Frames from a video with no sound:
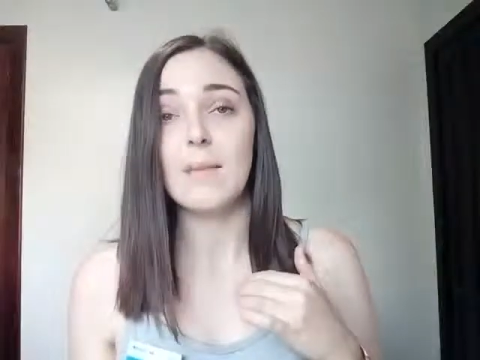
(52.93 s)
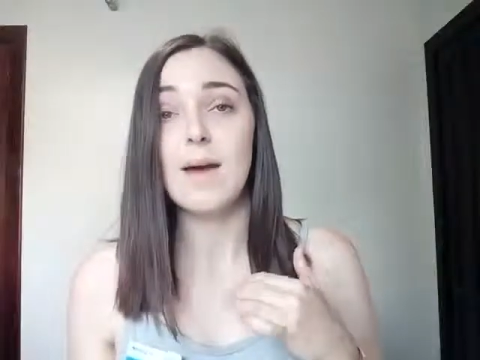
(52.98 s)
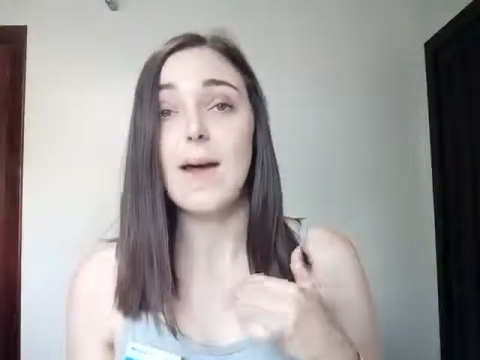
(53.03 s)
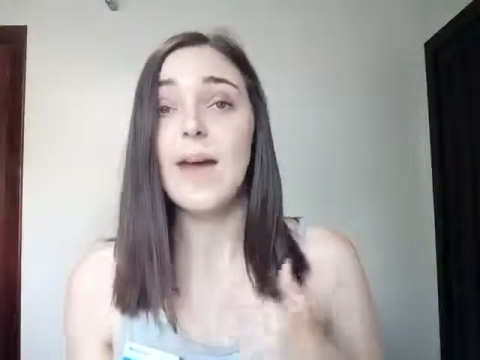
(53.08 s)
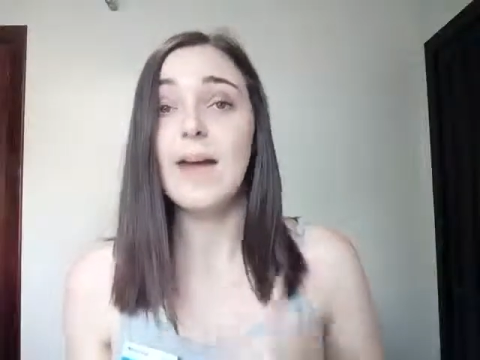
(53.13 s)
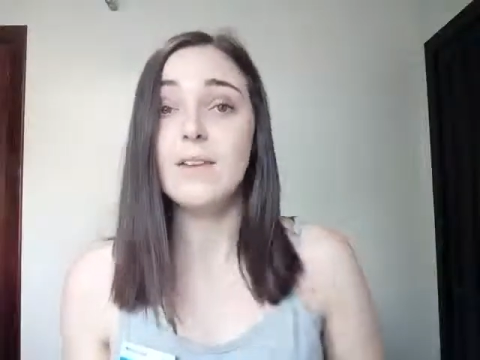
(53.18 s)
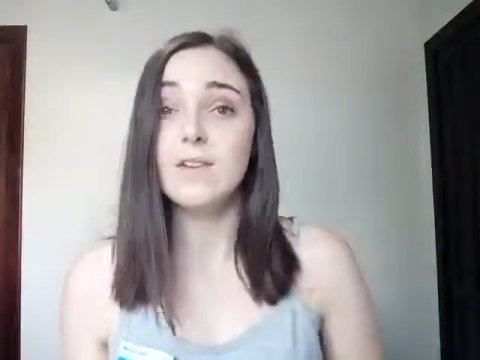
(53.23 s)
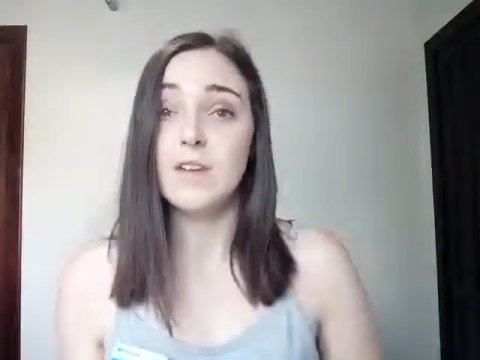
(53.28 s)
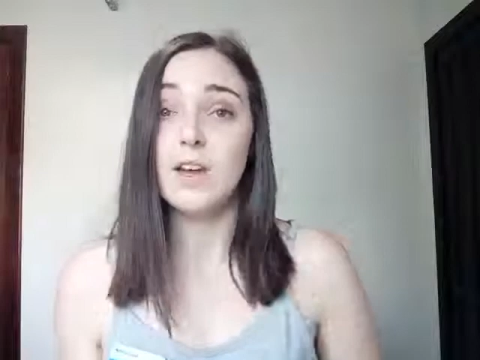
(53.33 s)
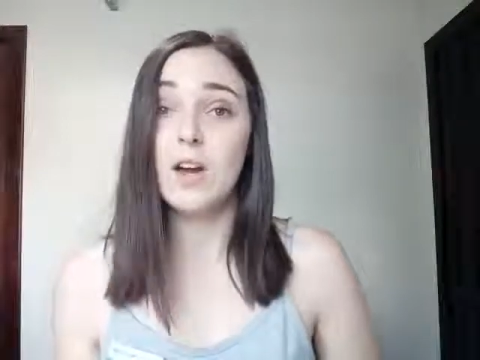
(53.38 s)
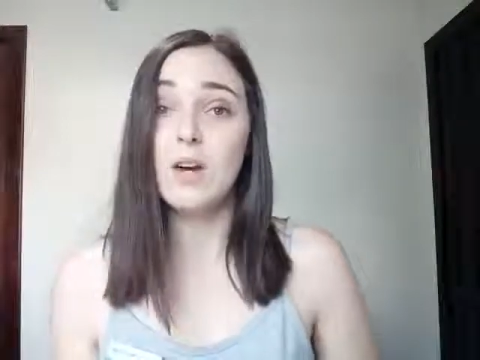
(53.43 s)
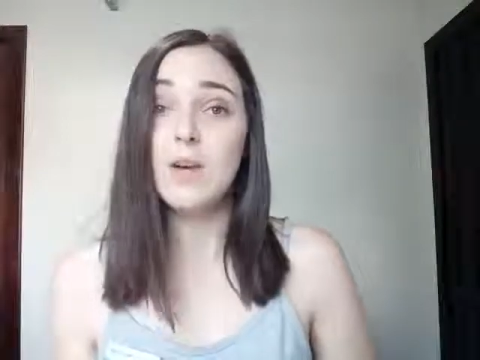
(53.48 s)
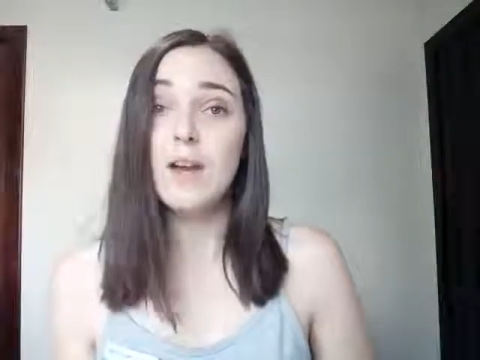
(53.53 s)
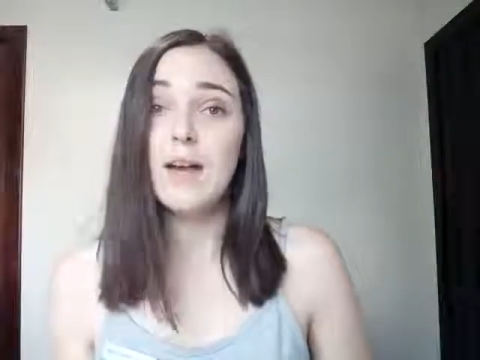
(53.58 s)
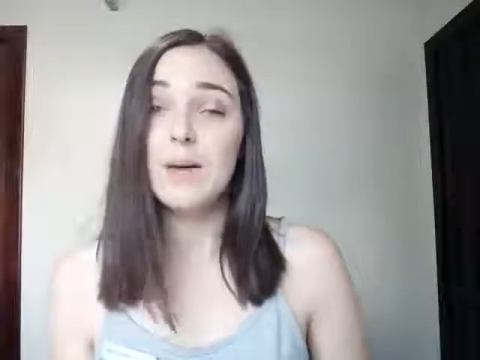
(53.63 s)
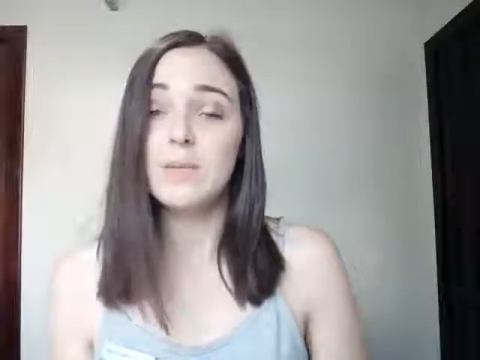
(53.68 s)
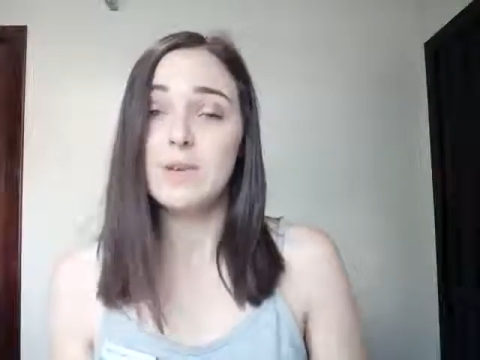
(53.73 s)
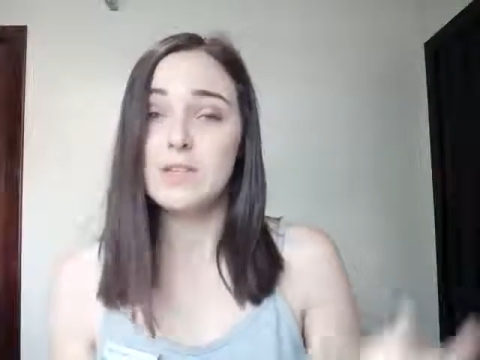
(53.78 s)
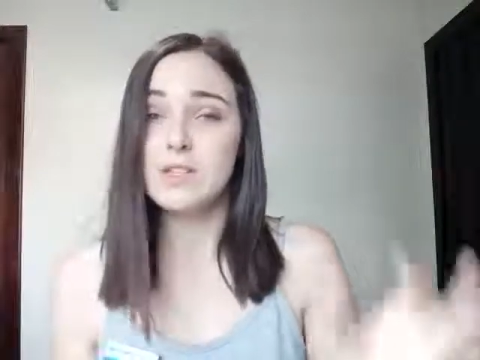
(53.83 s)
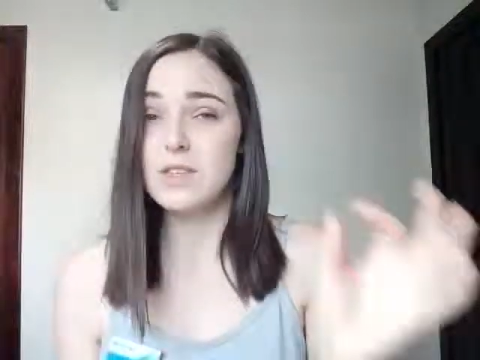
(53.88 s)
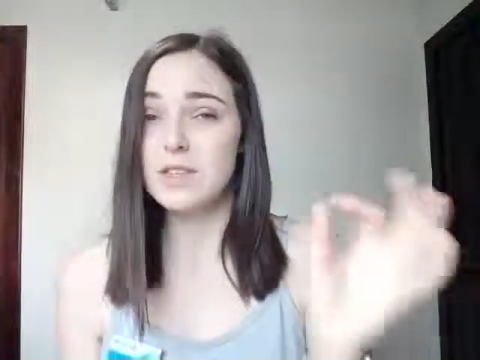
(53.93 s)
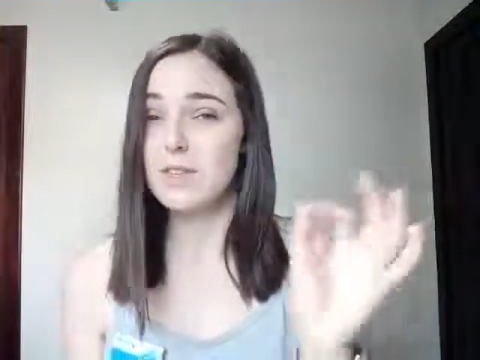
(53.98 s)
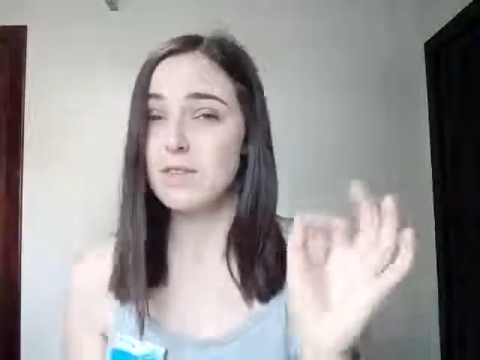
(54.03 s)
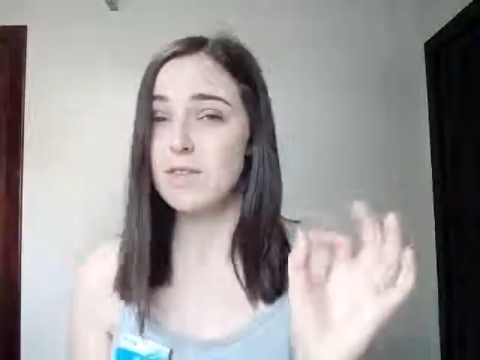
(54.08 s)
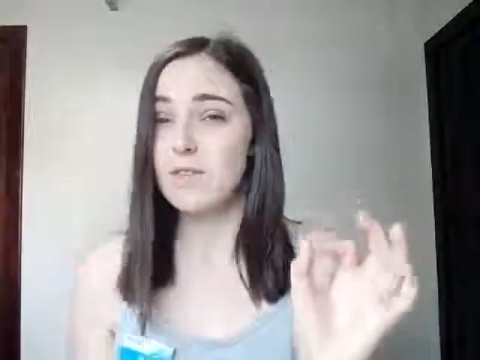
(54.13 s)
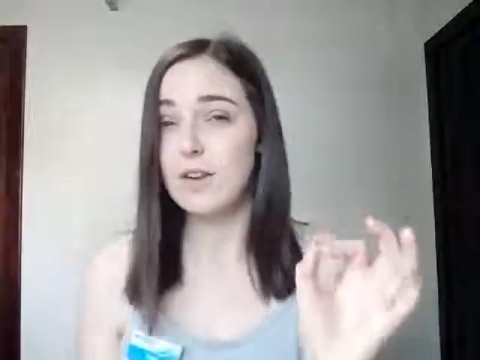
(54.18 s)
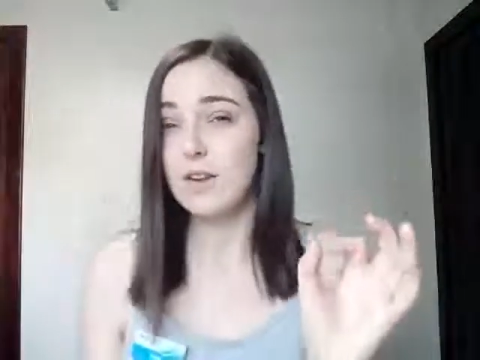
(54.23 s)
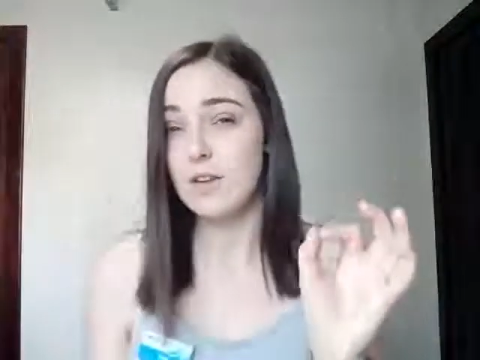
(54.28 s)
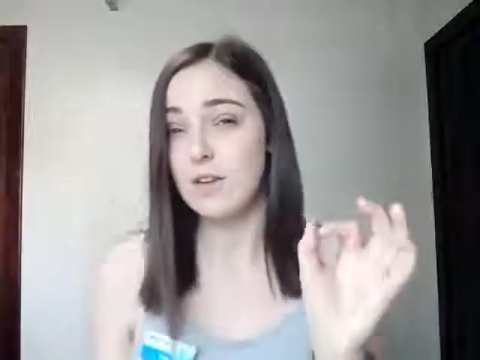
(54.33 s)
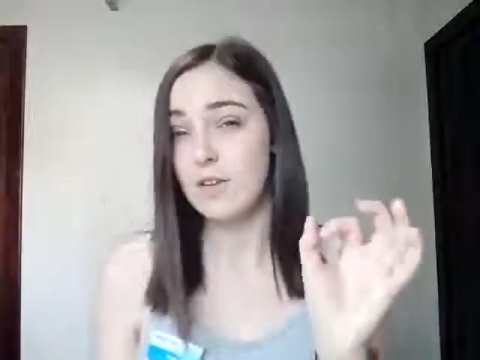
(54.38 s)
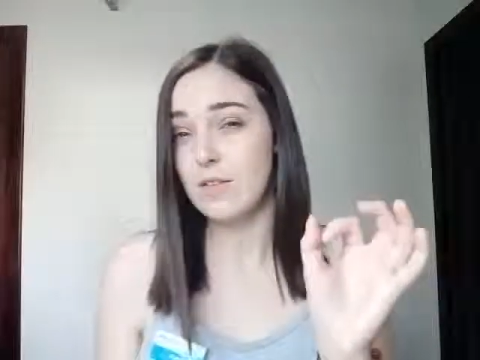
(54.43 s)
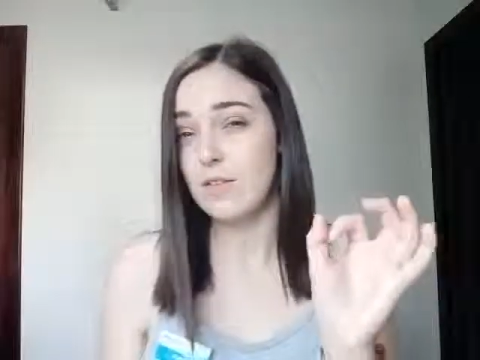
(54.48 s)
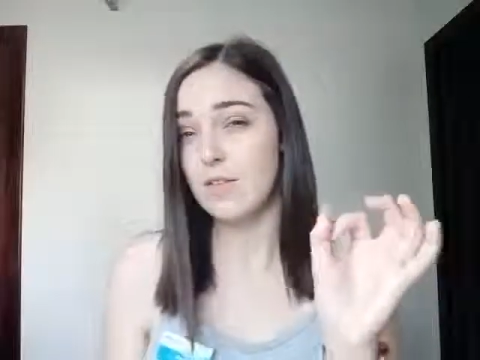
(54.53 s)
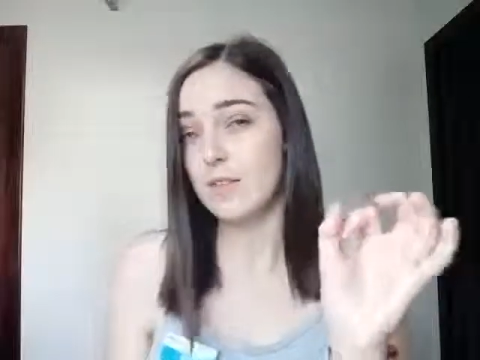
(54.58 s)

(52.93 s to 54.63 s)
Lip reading: alveoli, which are the very,